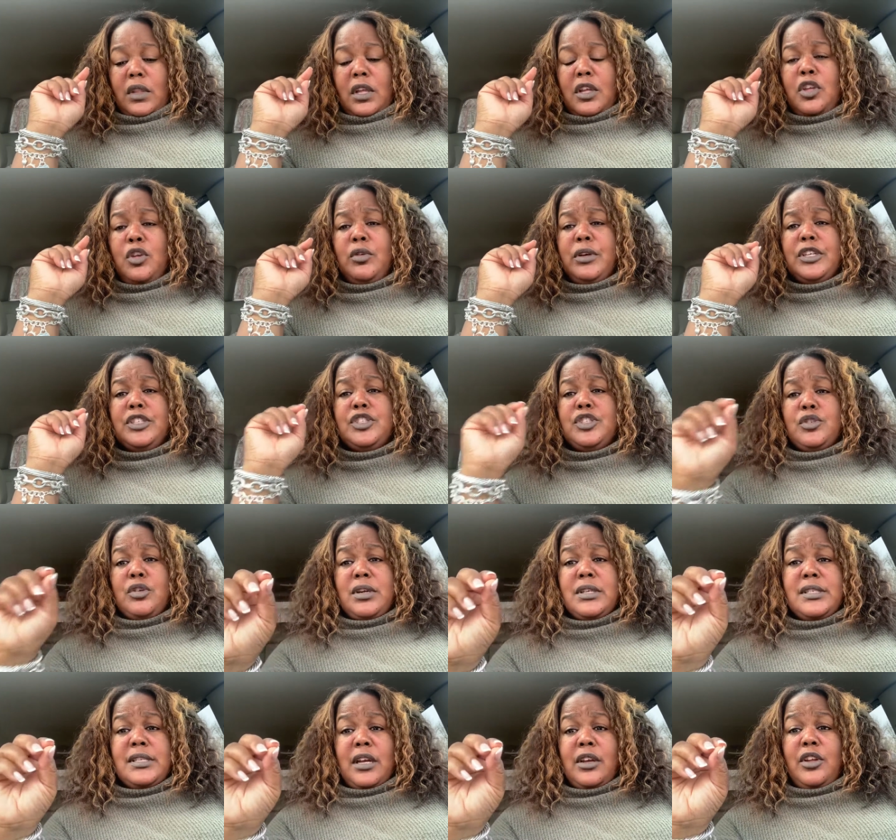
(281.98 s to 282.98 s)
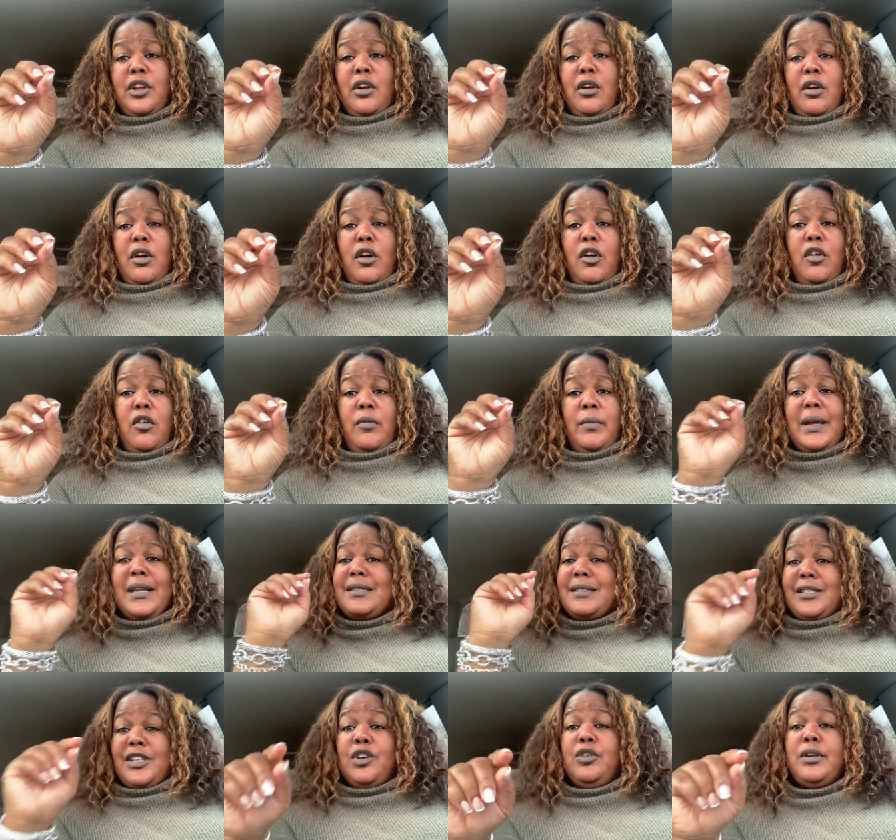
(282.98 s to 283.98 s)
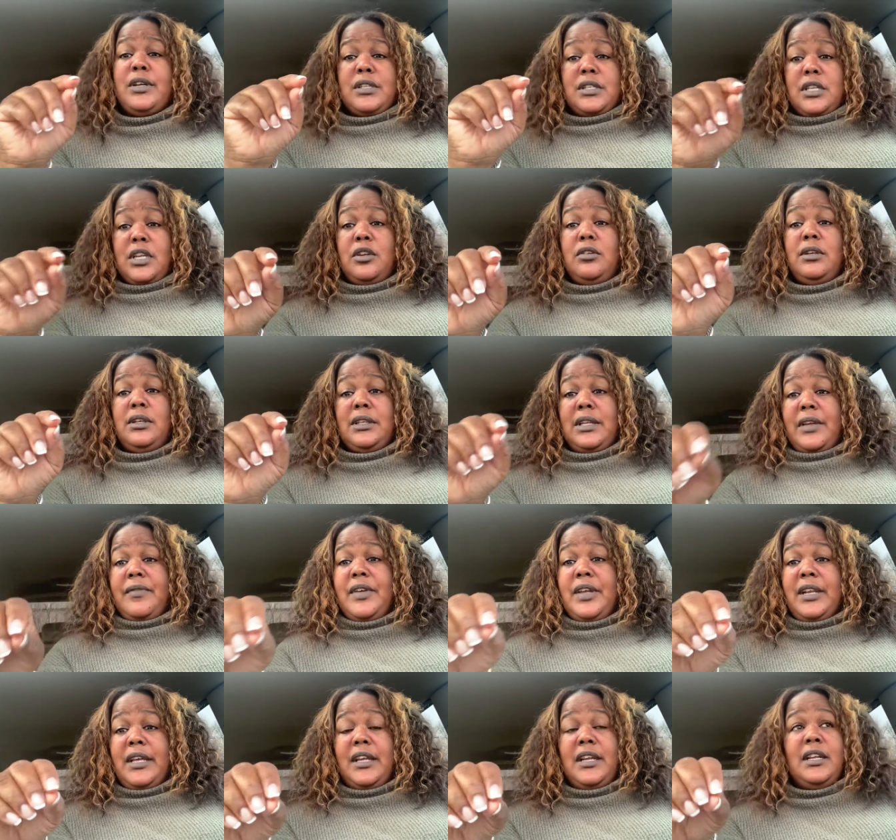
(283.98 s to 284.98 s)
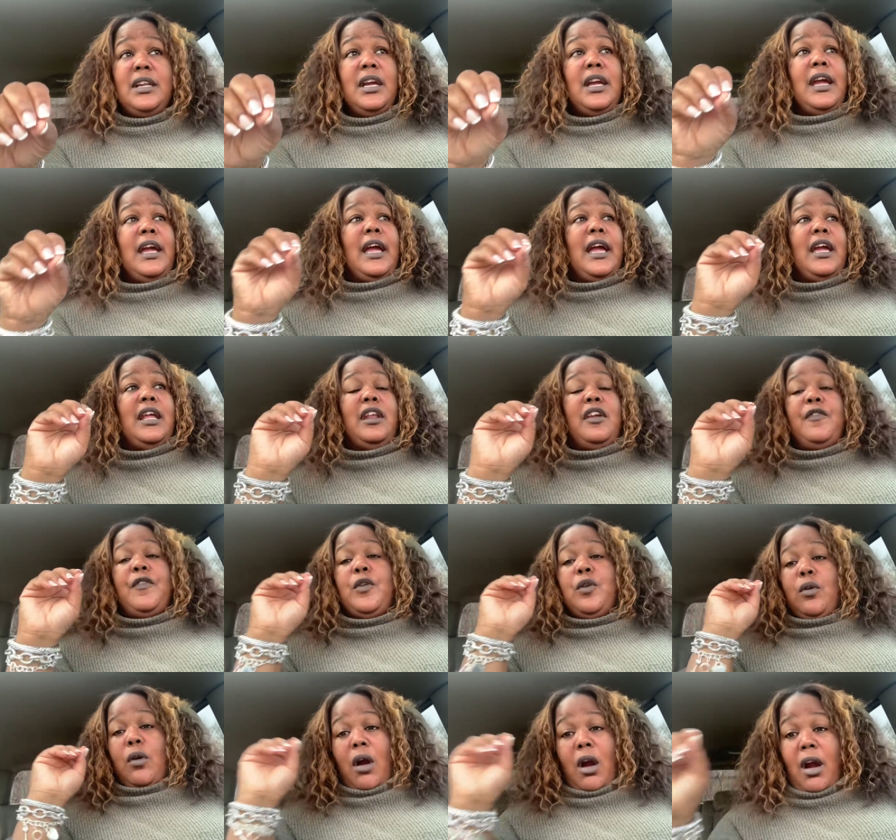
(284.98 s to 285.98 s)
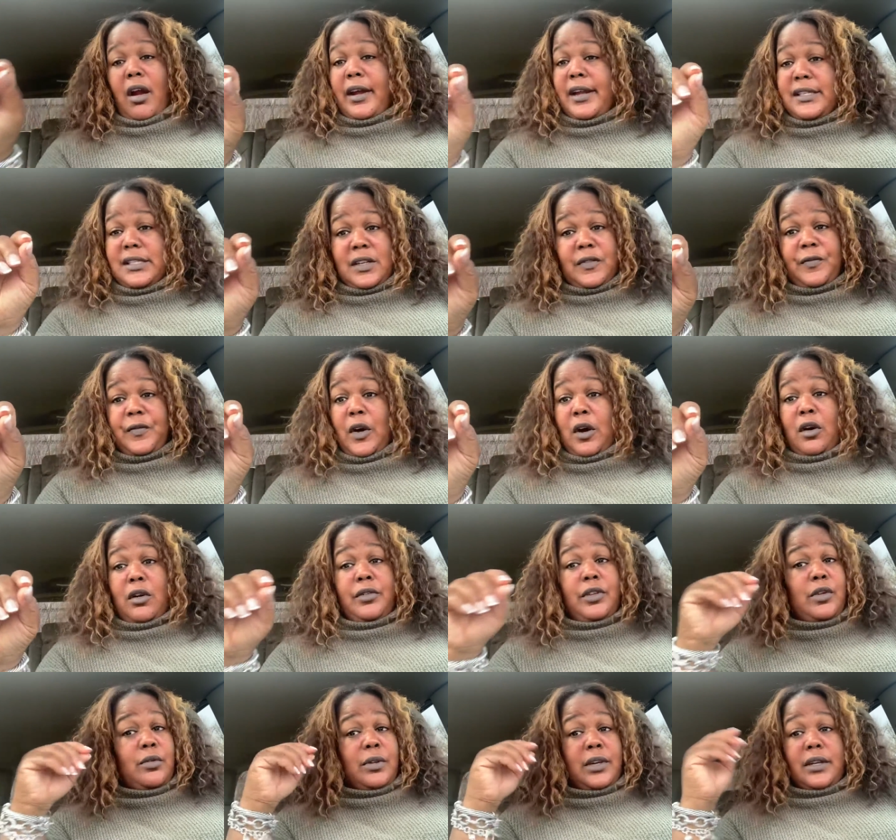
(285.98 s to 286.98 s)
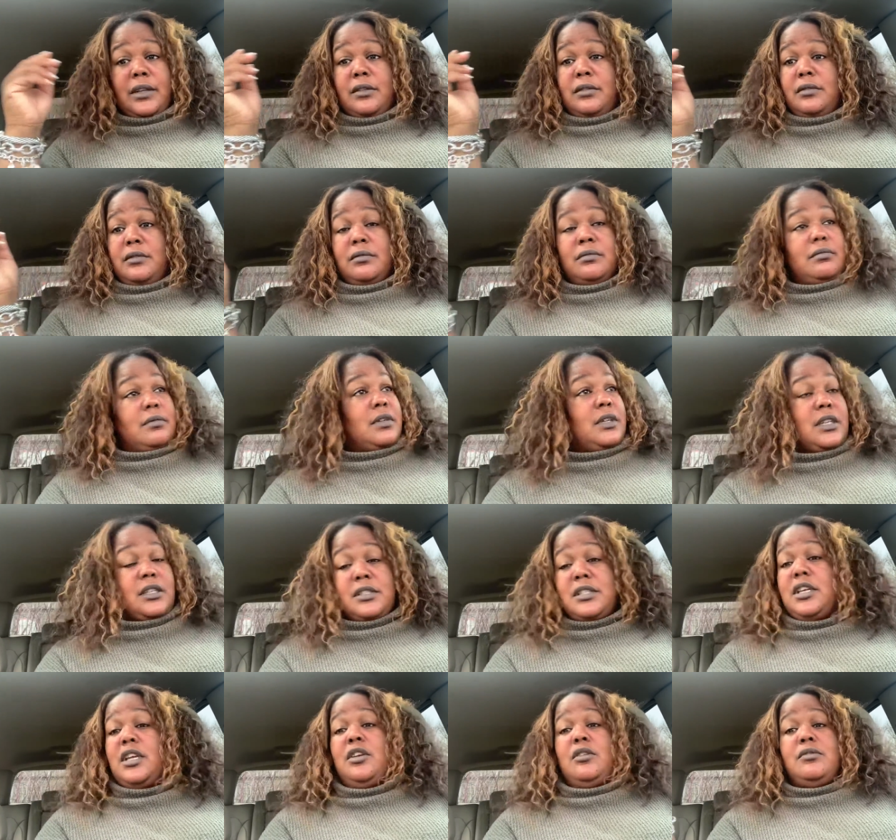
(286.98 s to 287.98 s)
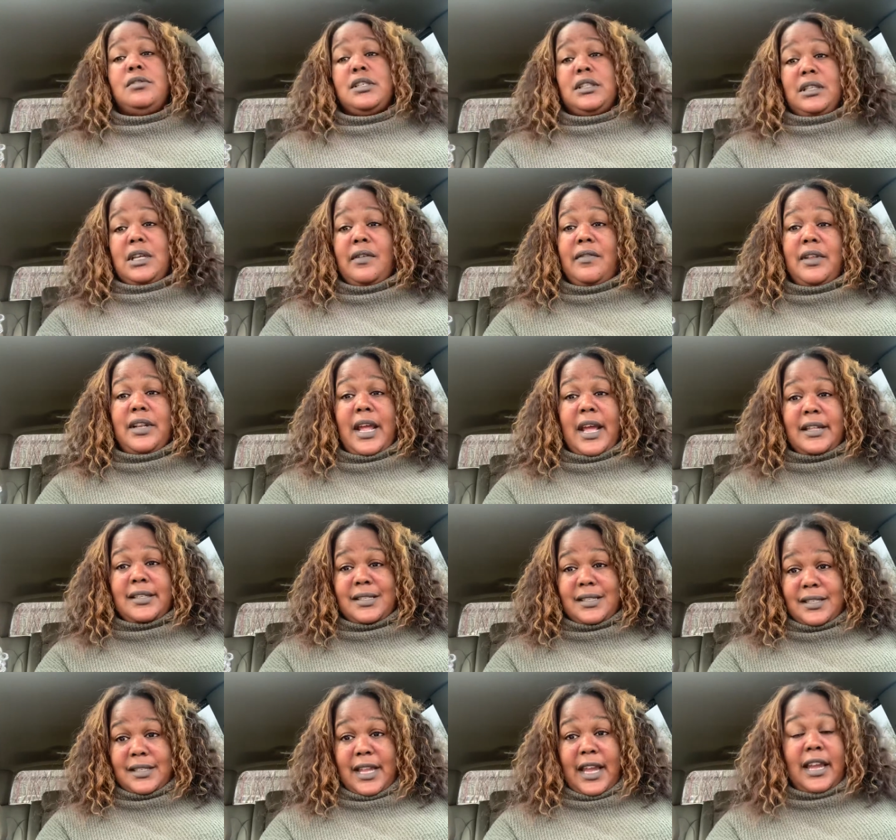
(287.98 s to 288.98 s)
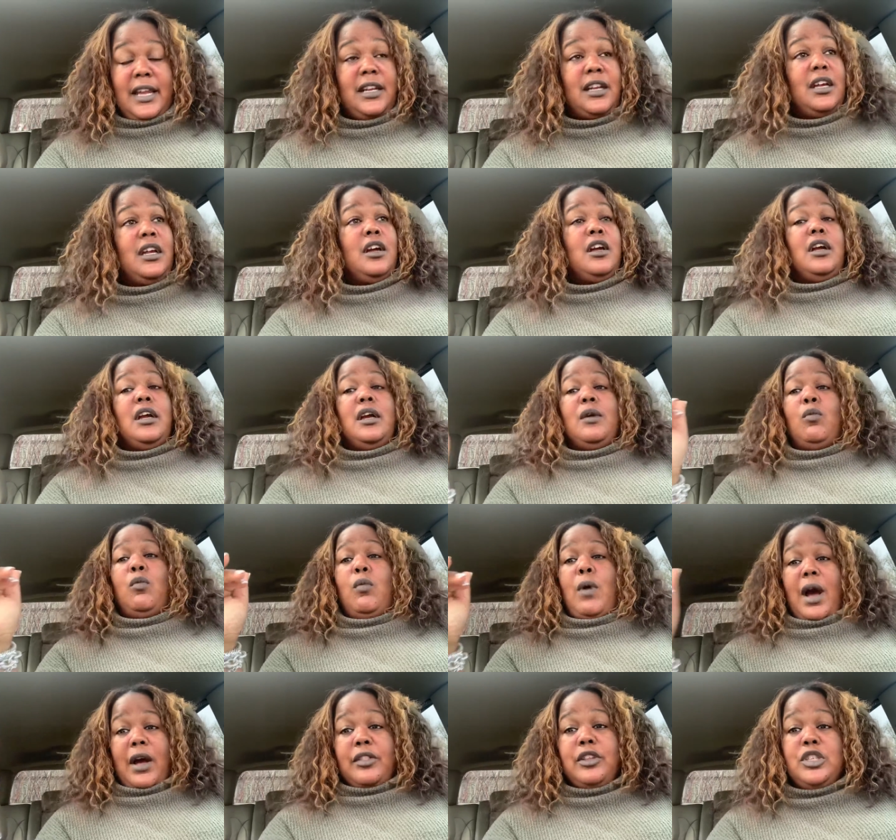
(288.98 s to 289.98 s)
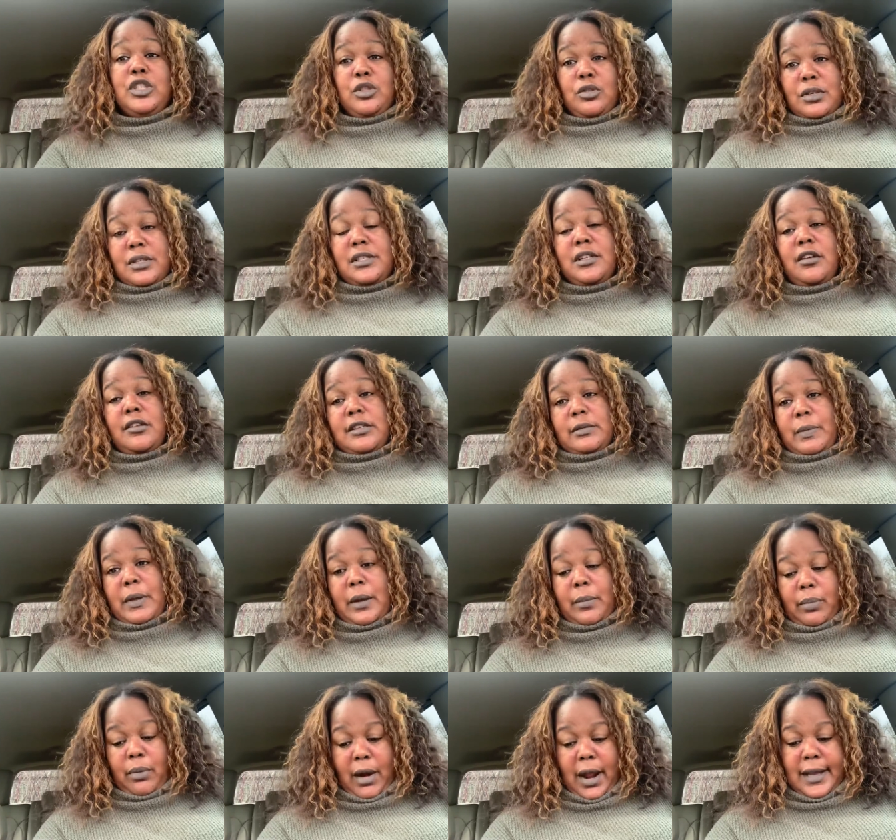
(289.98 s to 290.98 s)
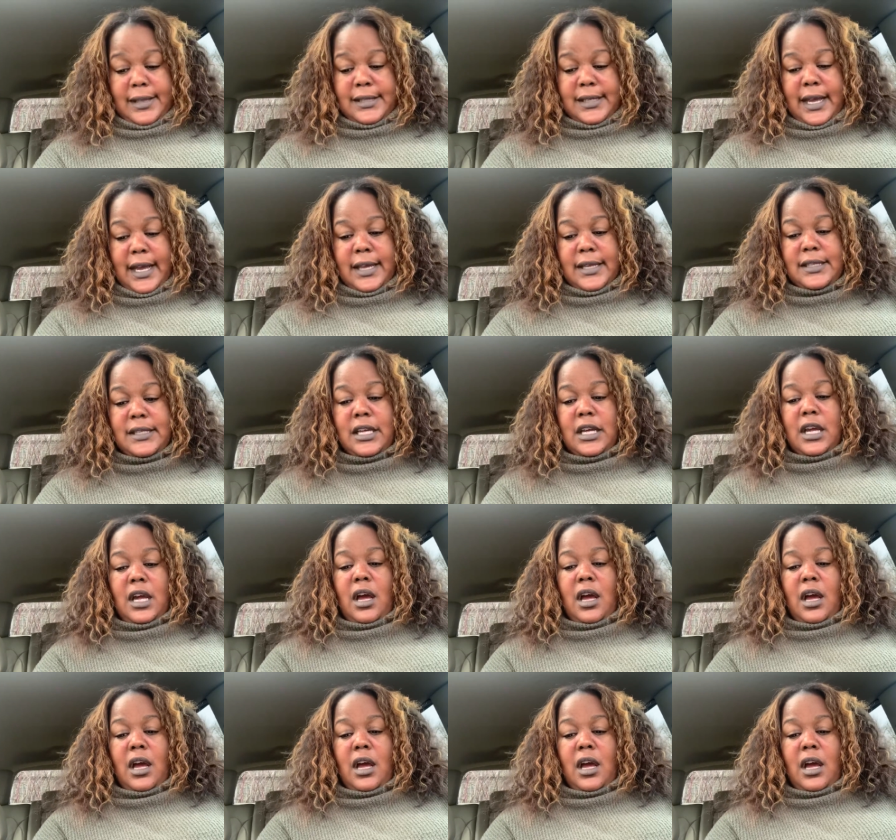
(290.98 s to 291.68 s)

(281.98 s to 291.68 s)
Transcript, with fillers: you can short sell your home and still continue to live in it. And if you are in default, you can continue to live in that state while the short sale is being processed.